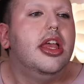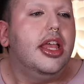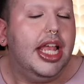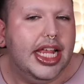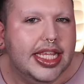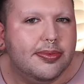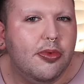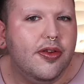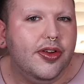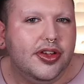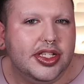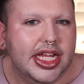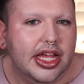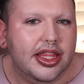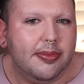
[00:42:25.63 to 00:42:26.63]
is more
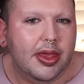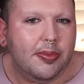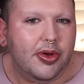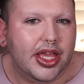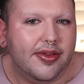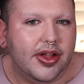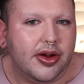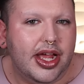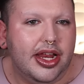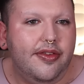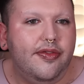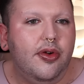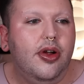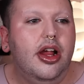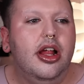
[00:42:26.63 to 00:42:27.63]
versatile than people give it credit
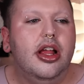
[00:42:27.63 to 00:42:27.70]
for.